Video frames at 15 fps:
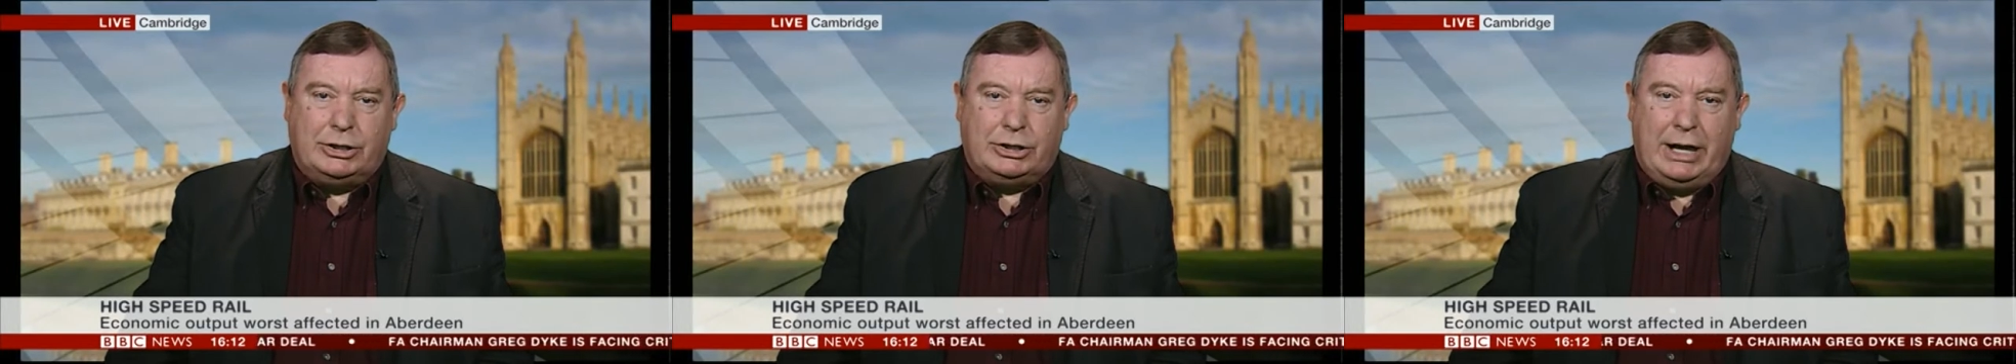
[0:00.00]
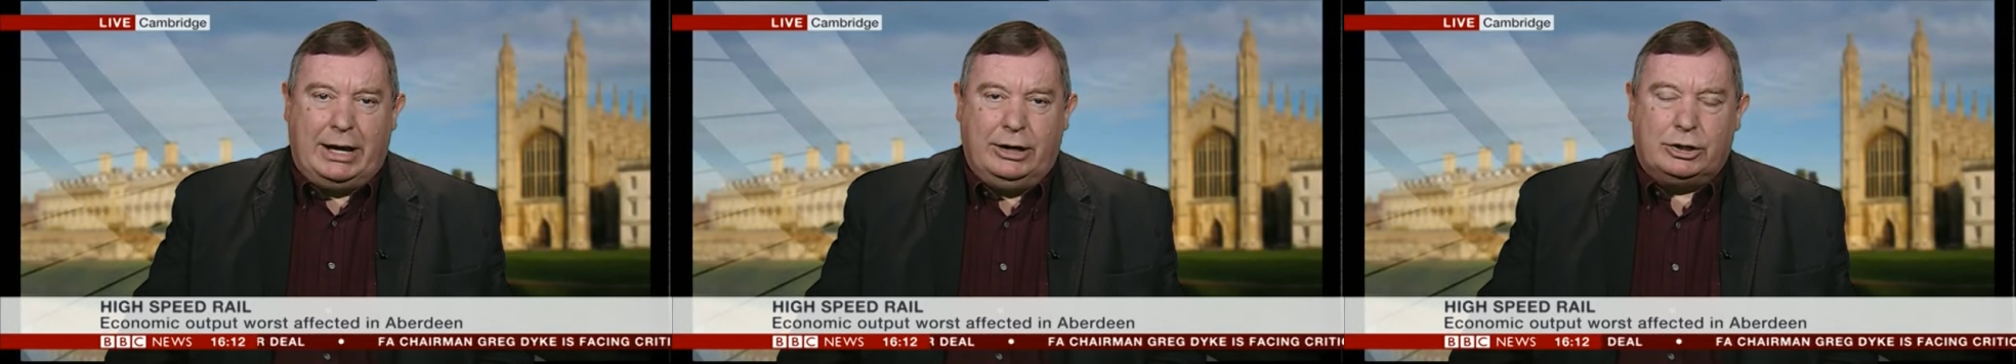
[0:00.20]

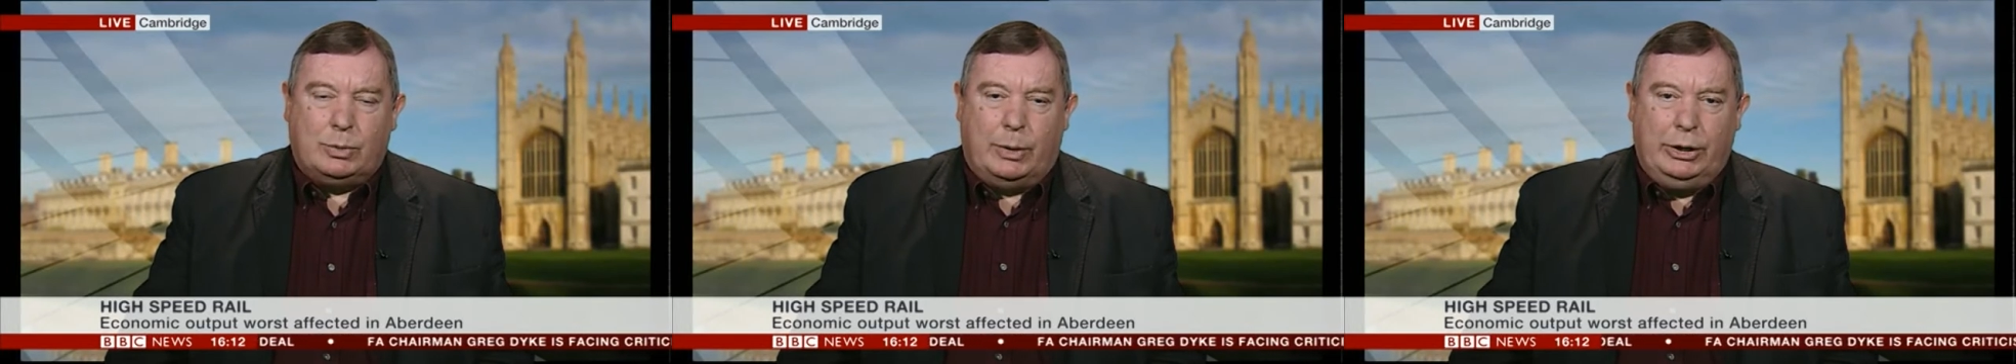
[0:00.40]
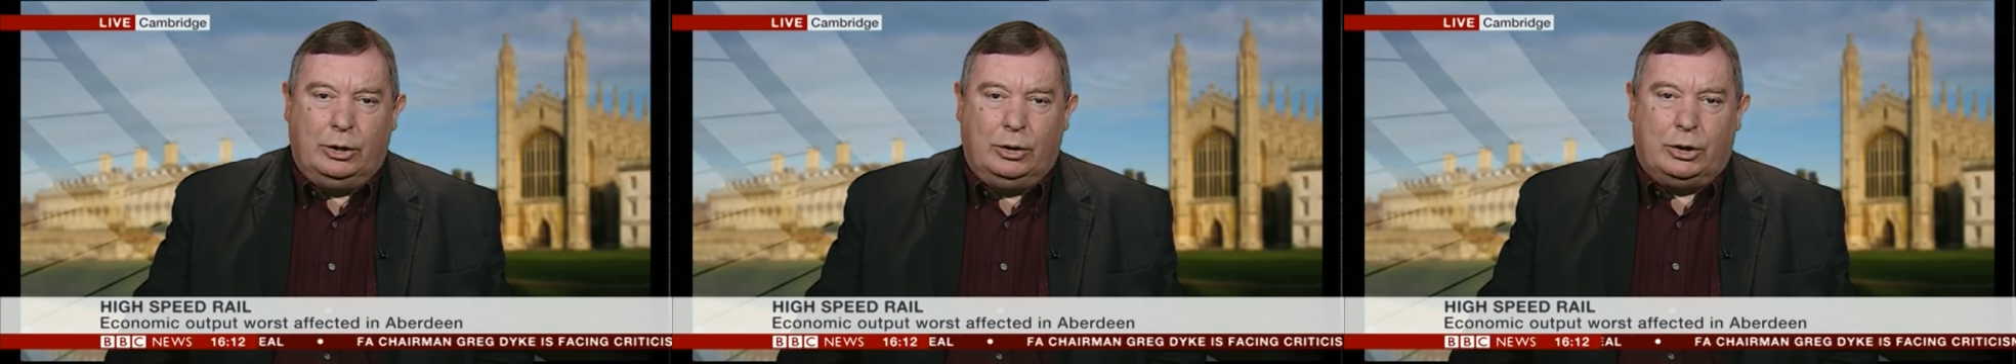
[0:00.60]
sense
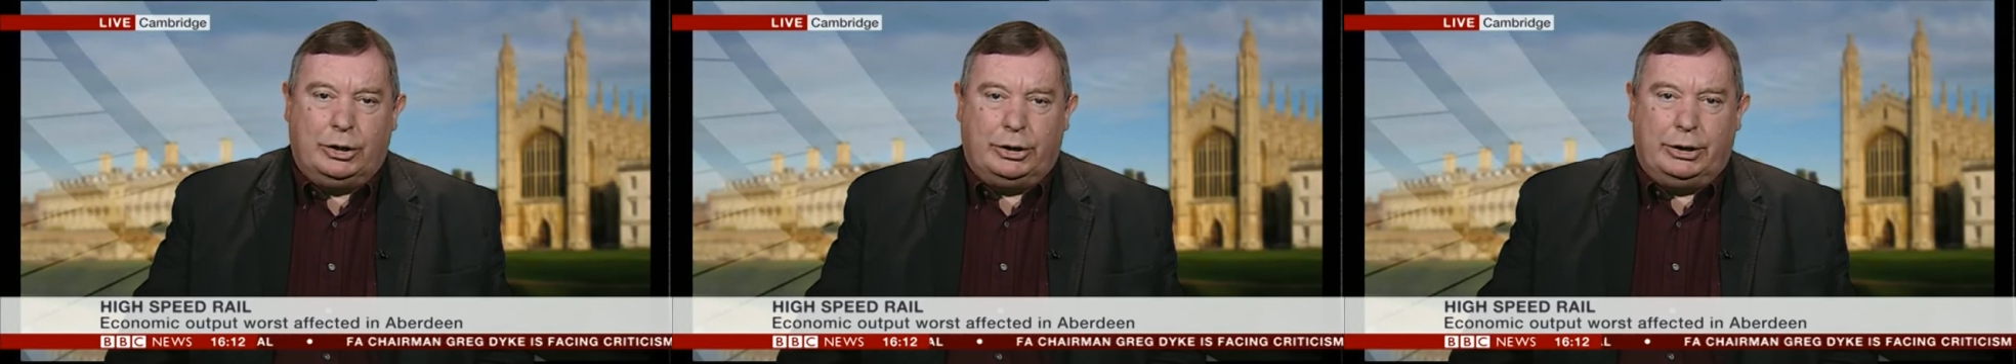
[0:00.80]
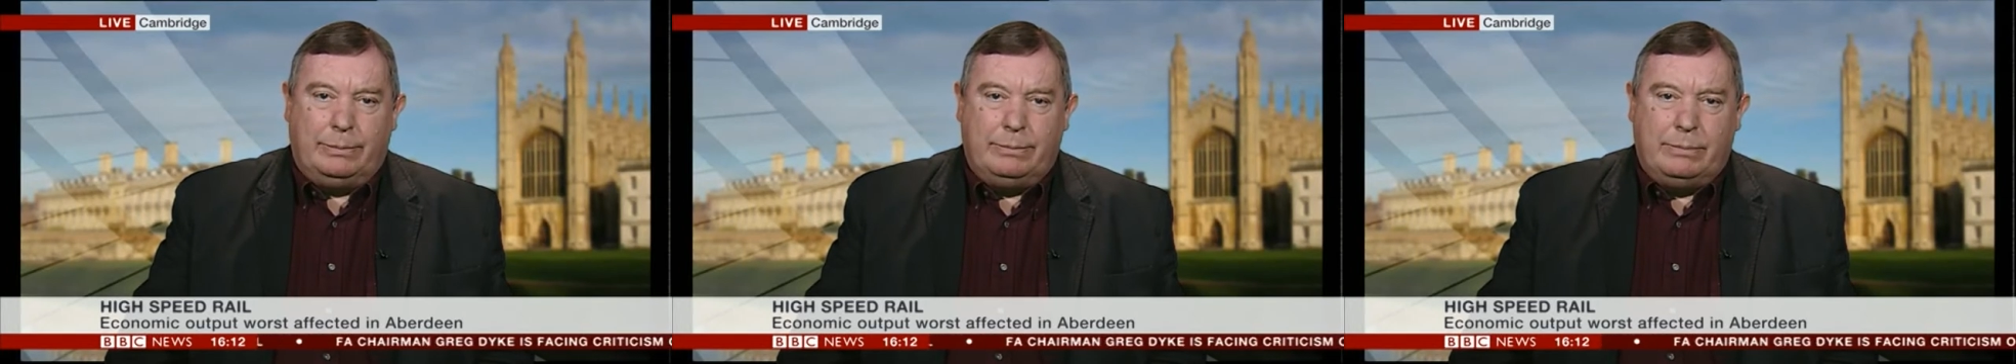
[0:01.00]
when you look
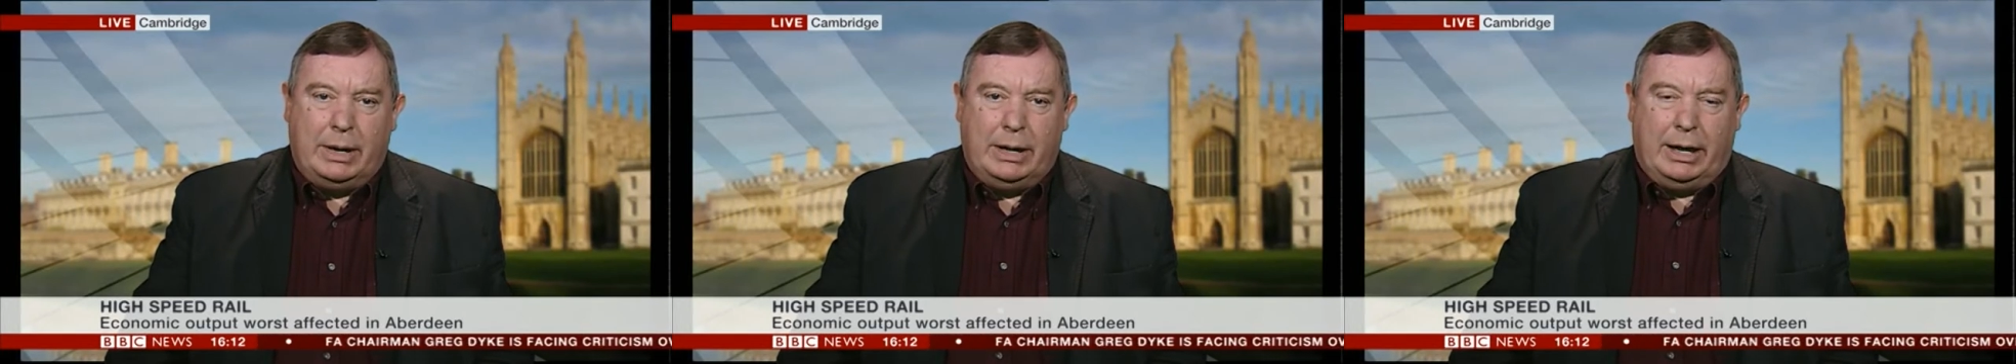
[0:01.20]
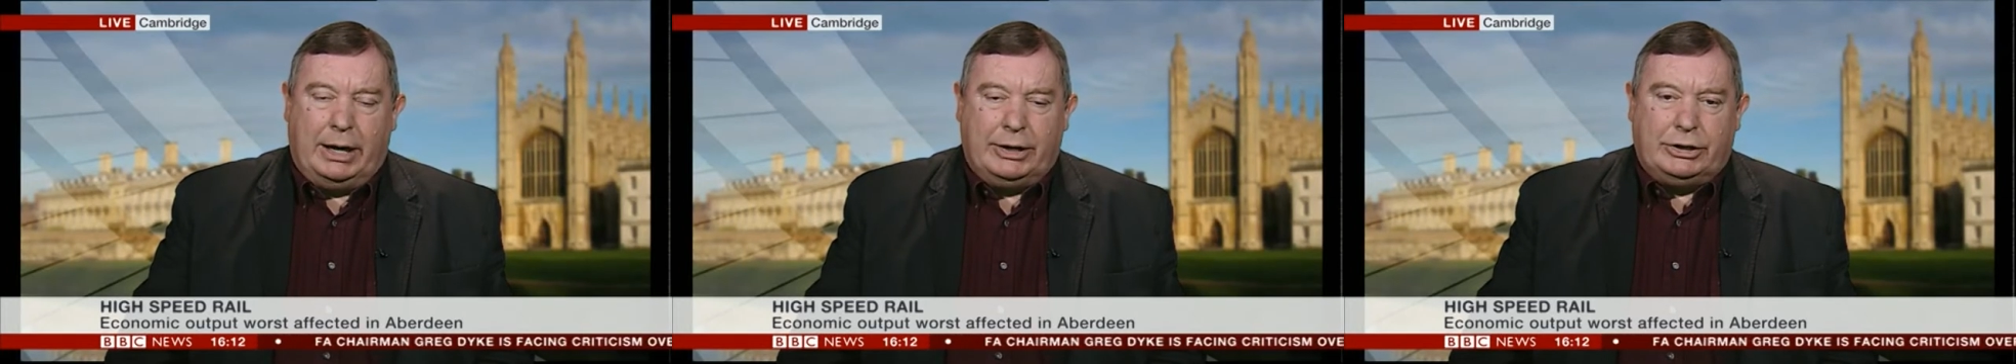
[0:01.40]
at them
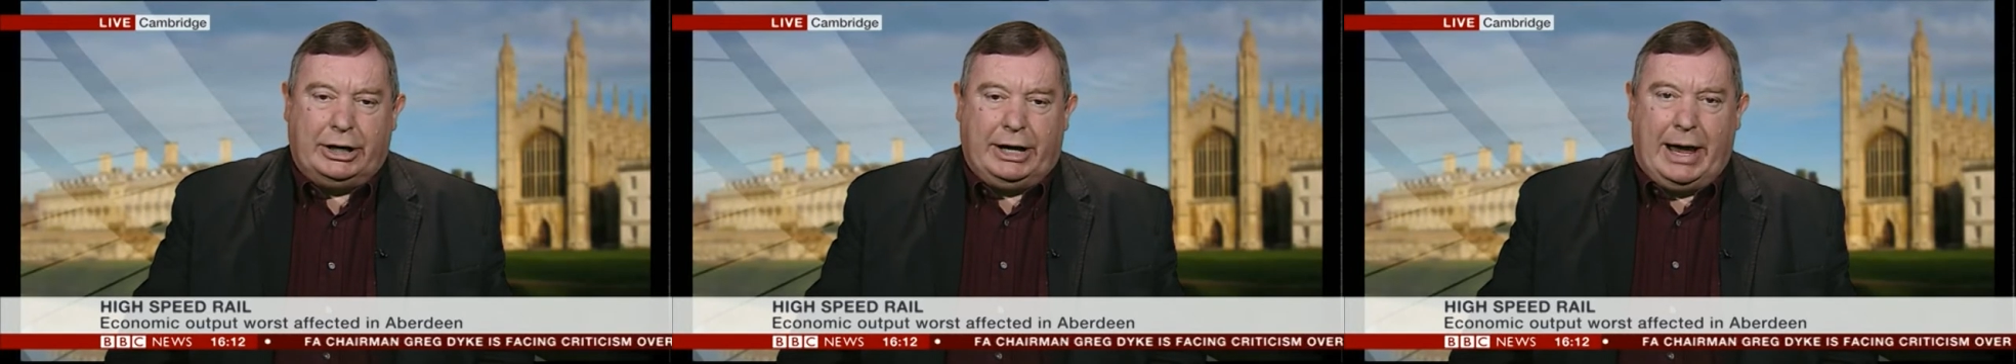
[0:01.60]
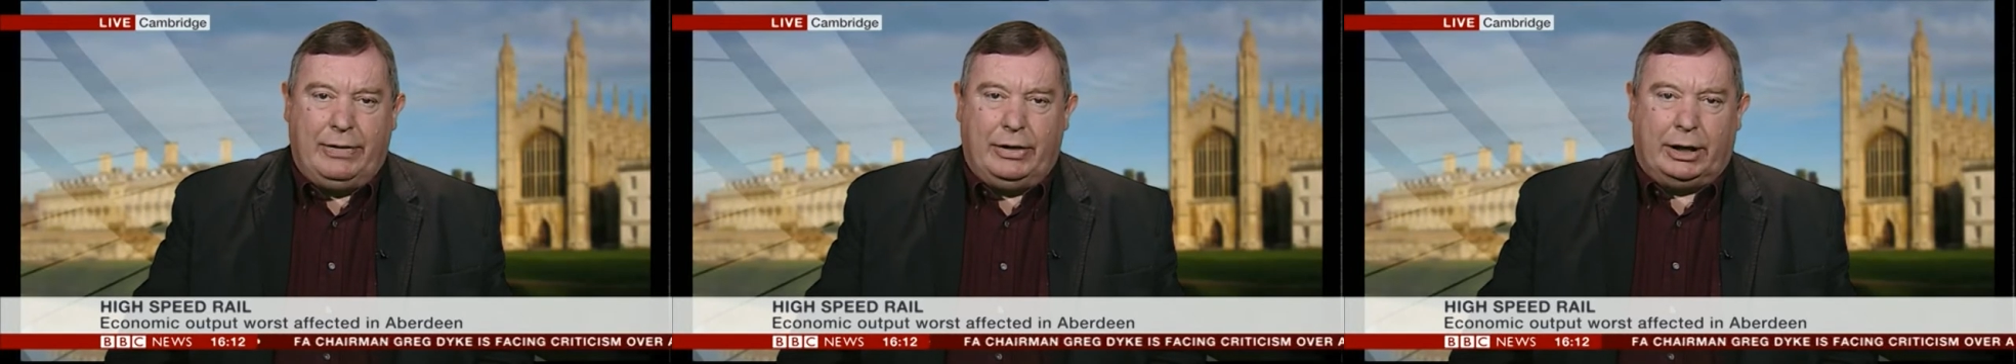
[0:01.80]

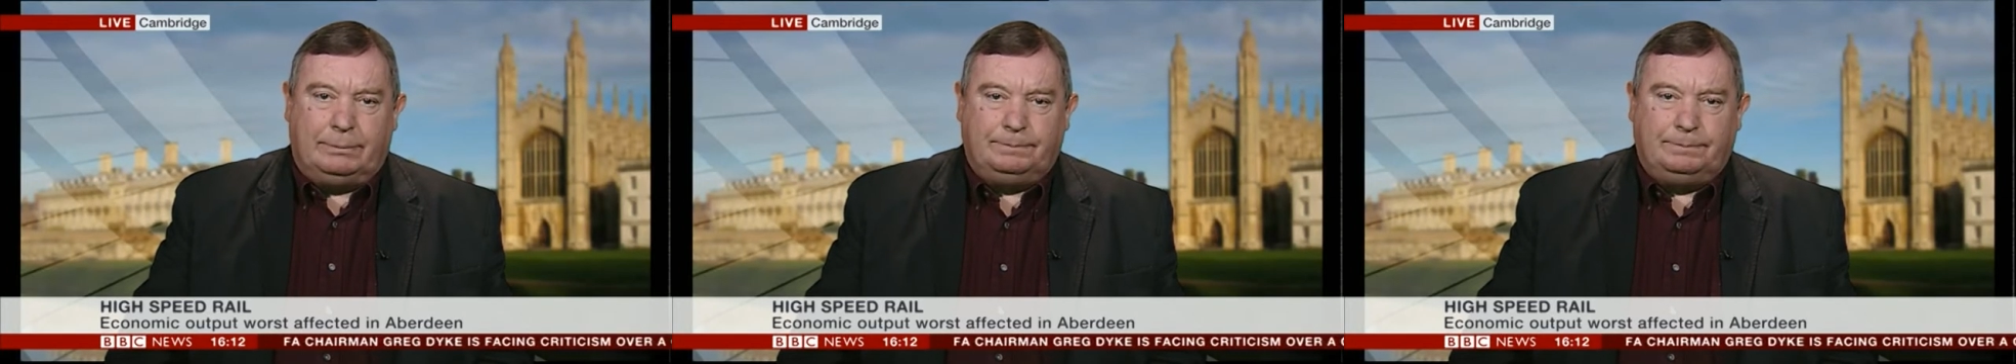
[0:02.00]
together.